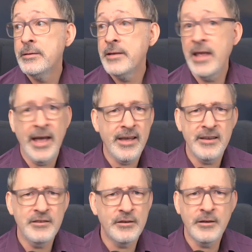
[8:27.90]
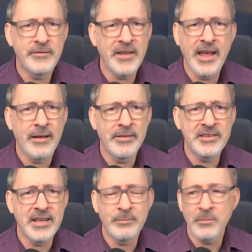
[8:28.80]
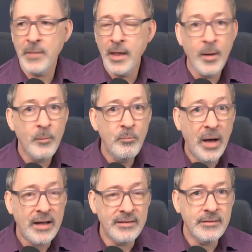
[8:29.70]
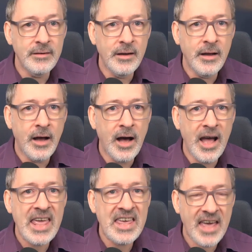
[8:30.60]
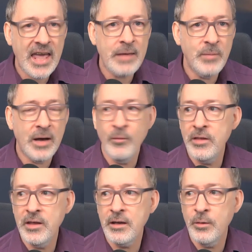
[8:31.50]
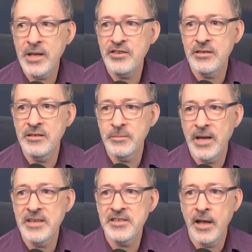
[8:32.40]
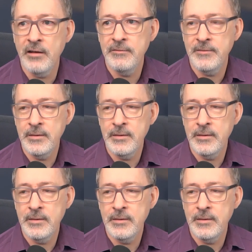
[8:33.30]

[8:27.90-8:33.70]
Yeah, it's not good for your health, is it? But I came up with a question to myself.